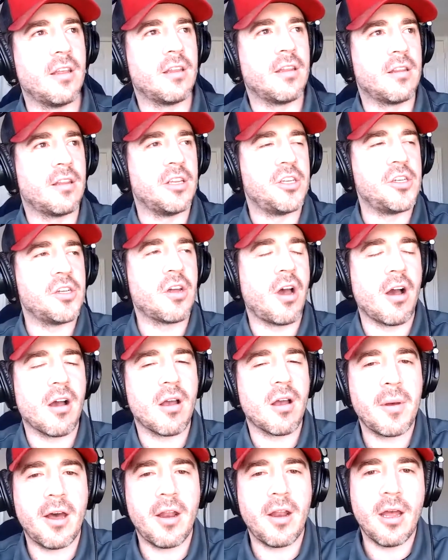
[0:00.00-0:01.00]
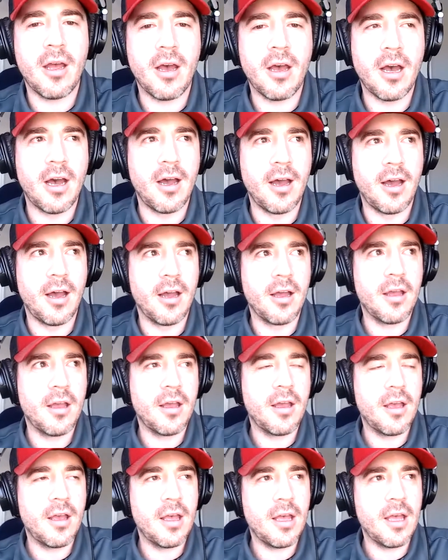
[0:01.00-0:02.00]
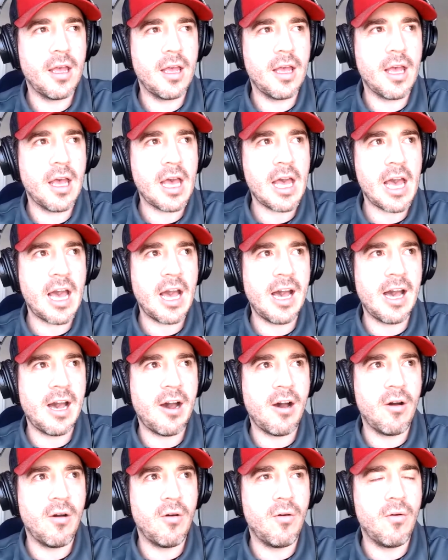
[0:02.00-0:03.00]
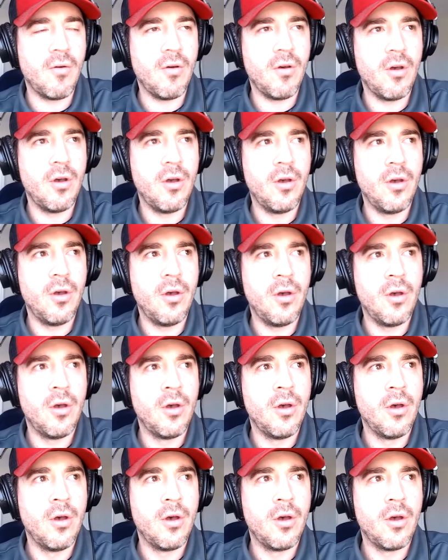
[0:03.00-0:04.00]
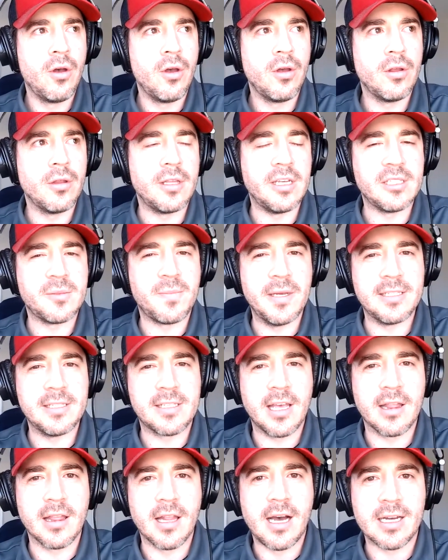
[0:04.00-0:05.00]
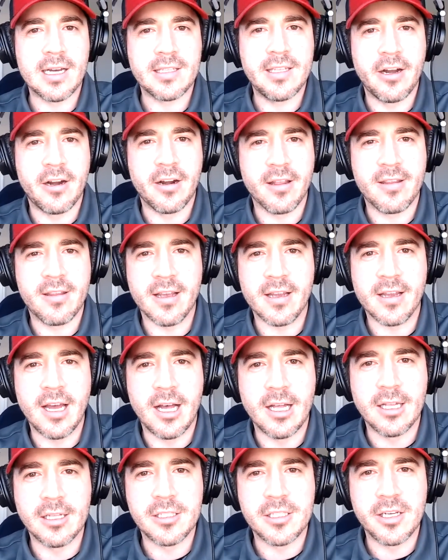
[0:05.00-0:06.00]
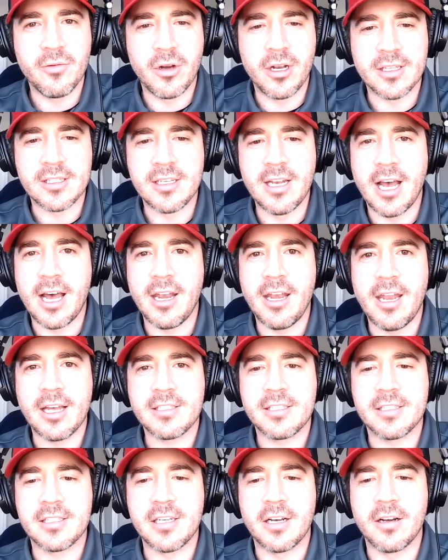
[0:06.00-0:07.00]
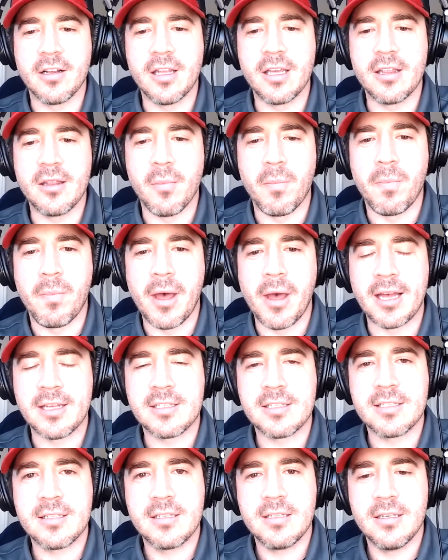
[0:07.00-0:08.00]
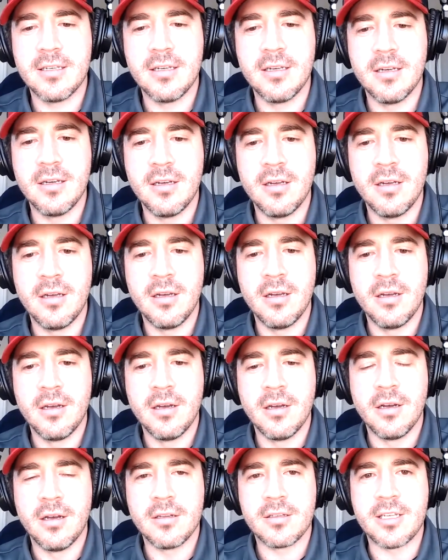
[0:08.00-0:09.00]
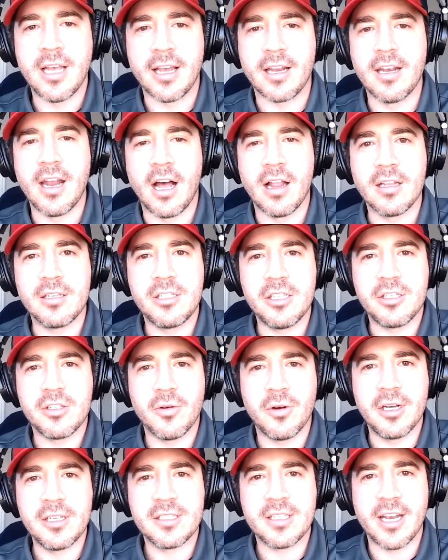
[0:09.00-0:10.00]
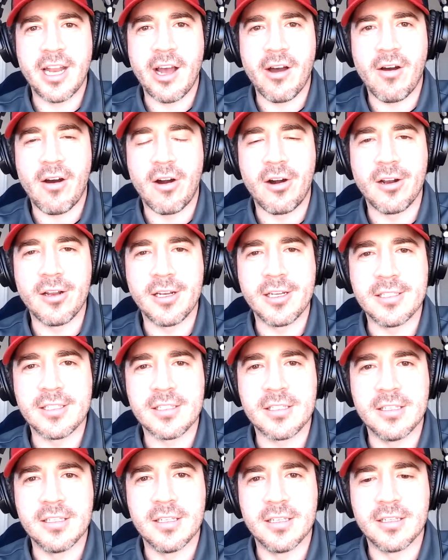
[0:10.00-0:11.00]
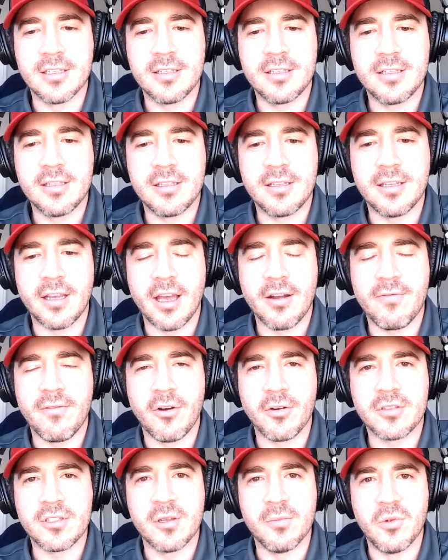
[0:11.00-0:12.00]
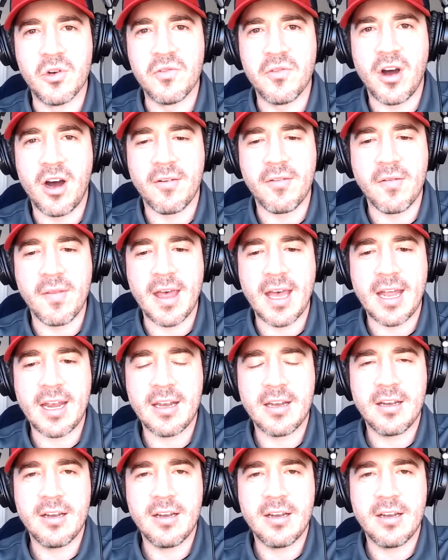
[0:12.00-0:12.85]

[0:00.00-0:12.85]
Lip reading: did you talk about how these bids get locked in on a technology when it's not necessarily the best technology choice, and how hard it is to get folks to move off of that?